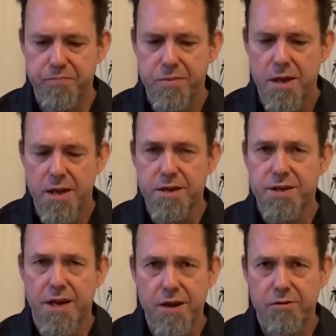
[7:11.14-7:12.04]

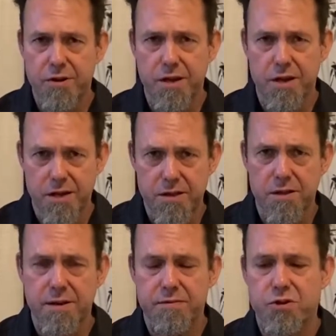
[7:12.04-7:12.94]
integrity in the
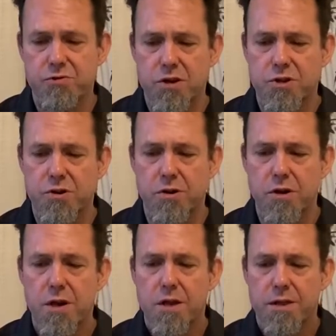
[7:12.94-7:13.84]
leaf structure
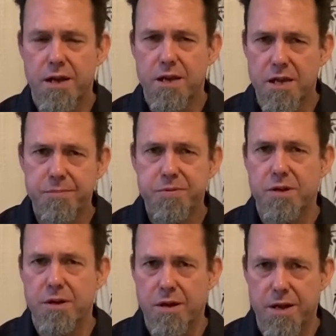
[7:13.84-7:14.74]
that keeps
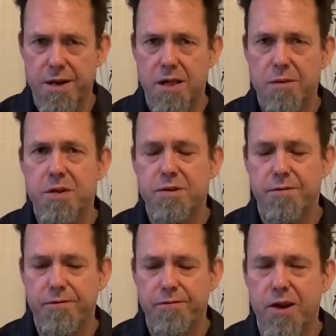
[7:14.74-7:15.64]
an element of
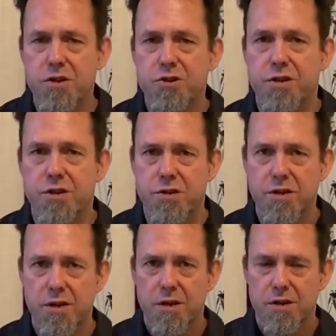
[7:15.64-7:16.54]
freshness,
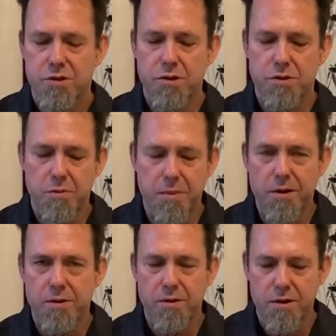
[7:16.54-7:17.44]
no
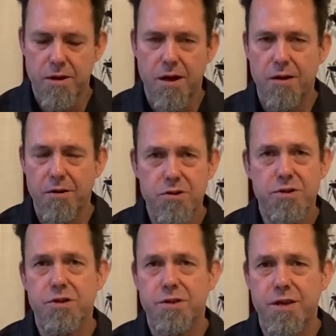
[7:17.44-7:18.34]
matter, or I
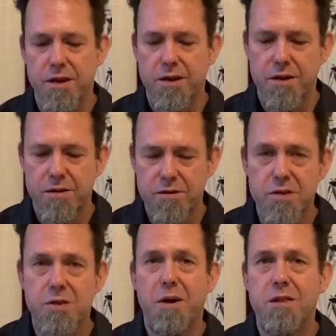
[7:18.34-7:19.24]
should say,
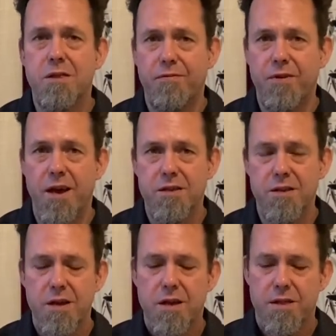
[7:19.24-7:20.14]
despite the fact
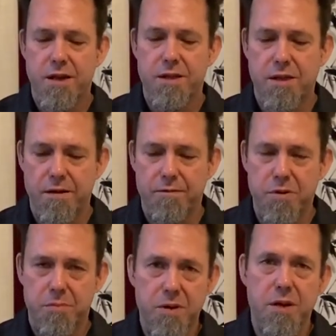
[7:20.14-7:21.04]
that they've
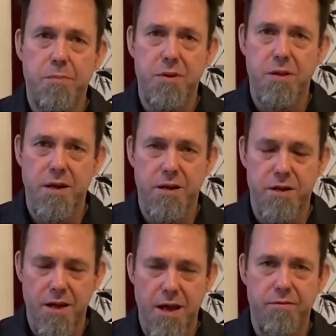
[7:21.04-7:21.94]
been manipulated
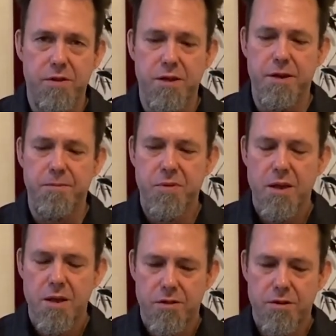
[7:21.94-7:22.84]
heavily,
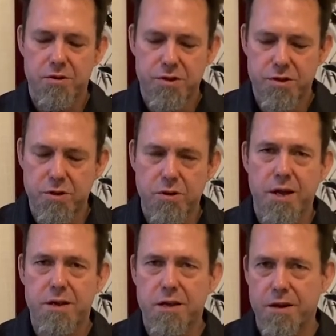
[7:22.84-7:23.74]
there's still
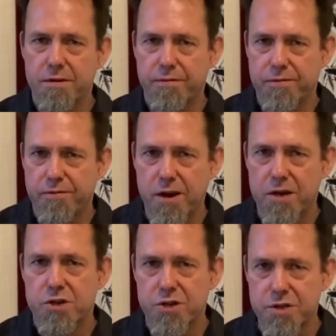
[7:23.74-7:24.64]
that kind of
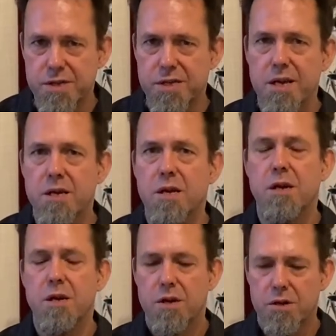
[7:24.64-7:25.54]
fresh zing
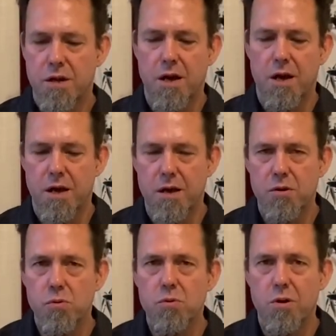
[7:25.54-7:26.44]

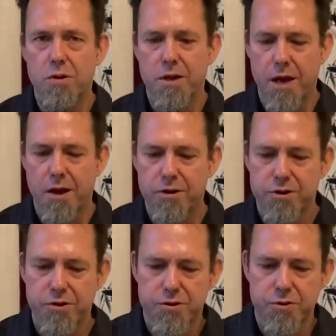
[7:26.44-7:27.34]
oolong
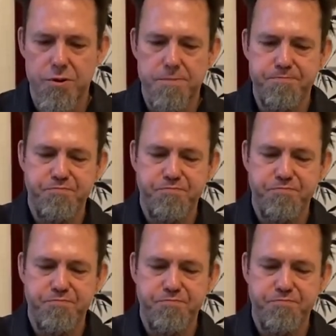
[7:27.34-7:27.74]
character to them.